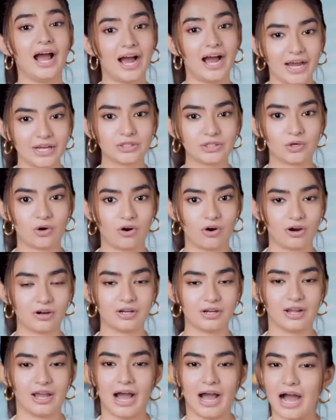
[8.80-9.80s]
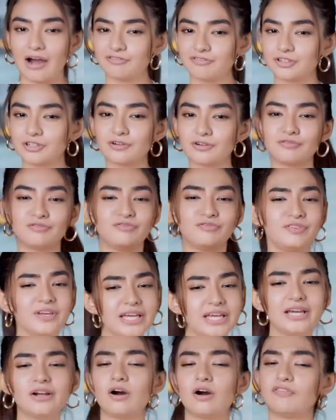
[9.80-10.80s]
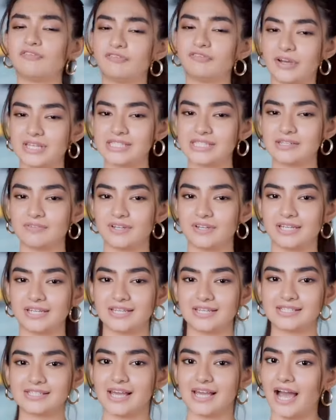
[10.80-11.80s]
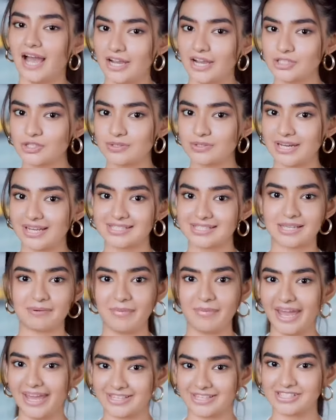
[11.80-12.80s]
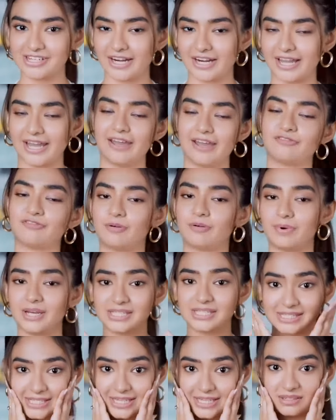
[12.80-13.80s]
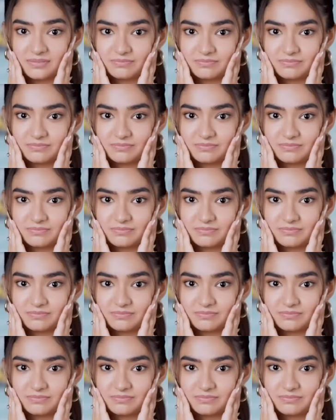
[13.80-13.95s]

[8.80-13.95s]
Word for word: I thought after a week of festivities, I should take some extra care for my skin.